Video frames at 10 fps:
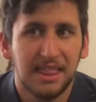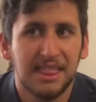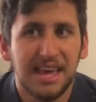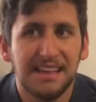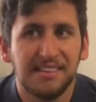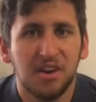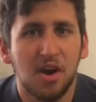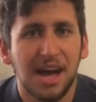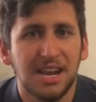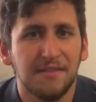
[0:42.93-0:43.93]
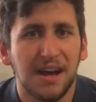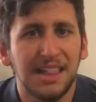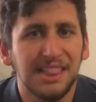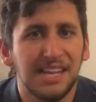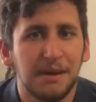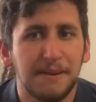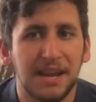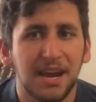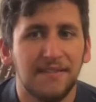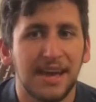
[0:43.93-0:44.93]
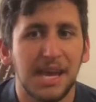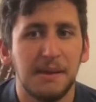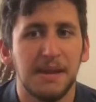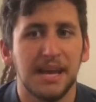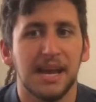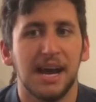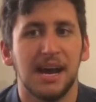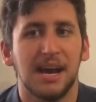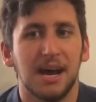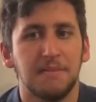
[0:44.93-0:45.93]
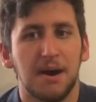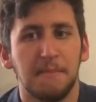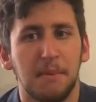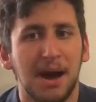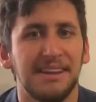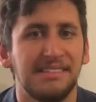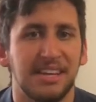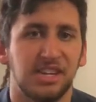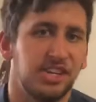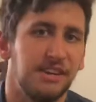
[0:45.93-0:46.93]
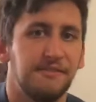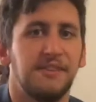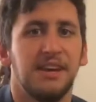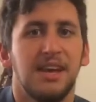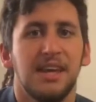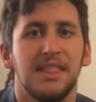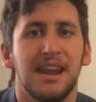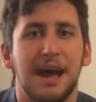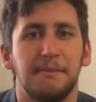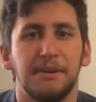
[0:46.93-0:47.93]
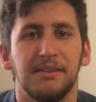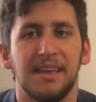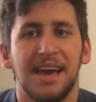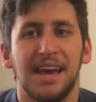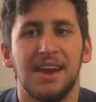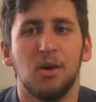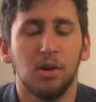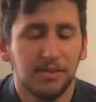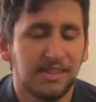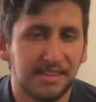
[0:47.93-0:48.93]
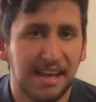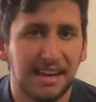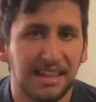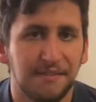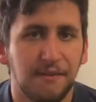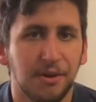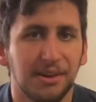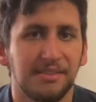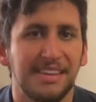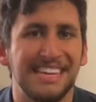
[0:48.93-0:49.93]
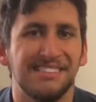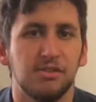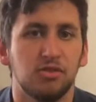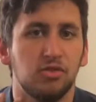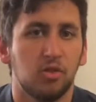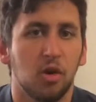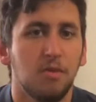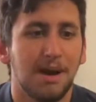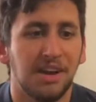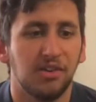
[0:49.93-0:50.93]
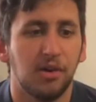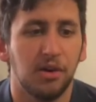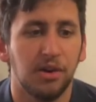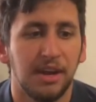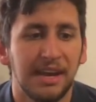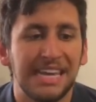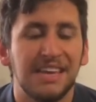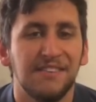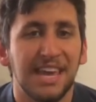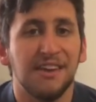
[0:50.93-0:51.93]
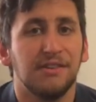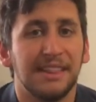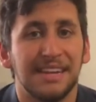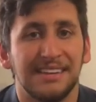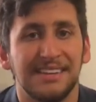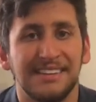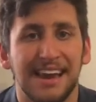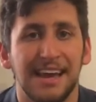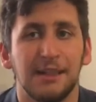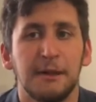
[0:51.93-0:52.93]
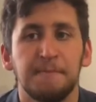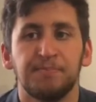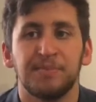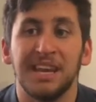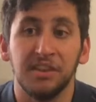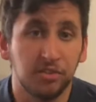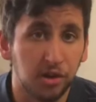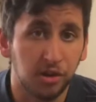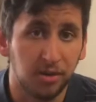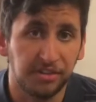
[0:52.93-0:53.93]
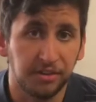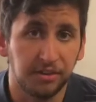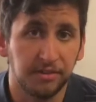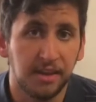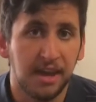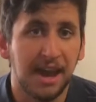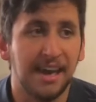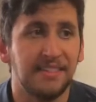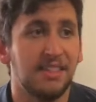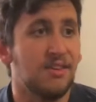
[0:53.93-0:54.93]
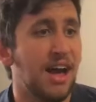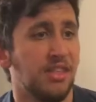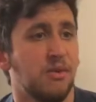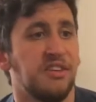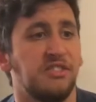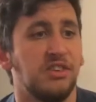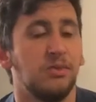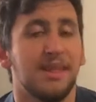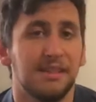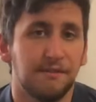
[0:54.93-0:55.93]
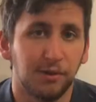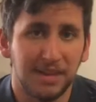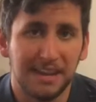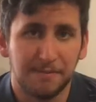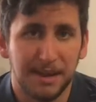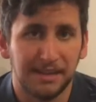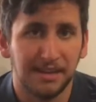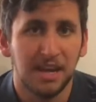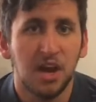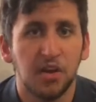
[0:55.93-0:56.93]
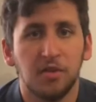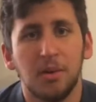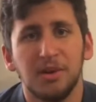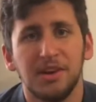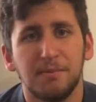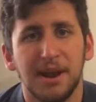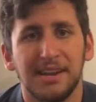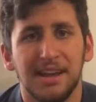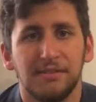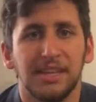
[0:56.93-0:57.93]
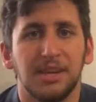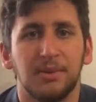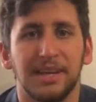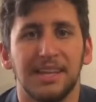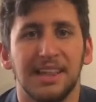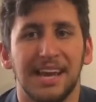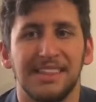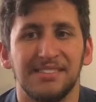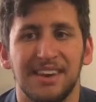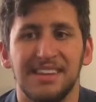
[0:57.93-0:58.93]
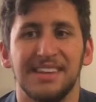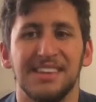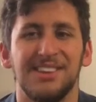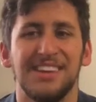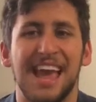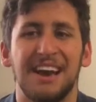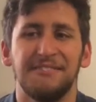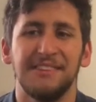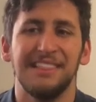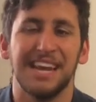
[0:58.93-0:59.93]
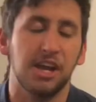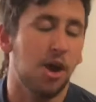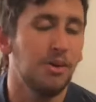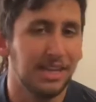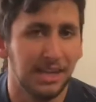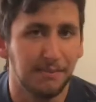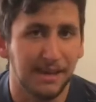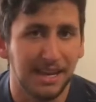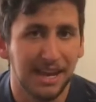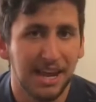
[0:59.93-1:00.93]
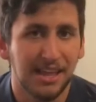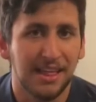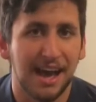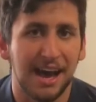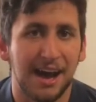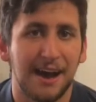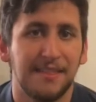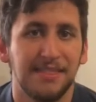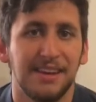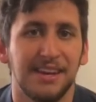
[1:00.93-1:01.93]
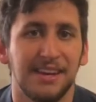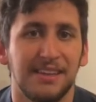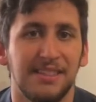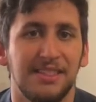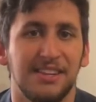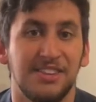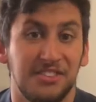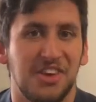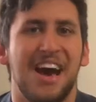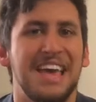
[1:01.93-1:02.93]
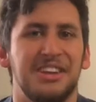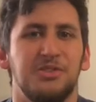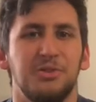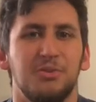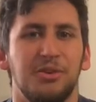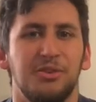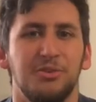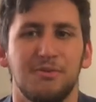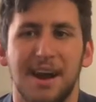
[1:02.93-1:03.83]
there's kind of a little bit of a mindset shift that happens, and all of a sudden the focus isn't so much on giving every little detail in certain questions. And then there are other questions where that's fully expected. So I wanted to break down really quickly this idea that you have to let go a little bit the desire to want to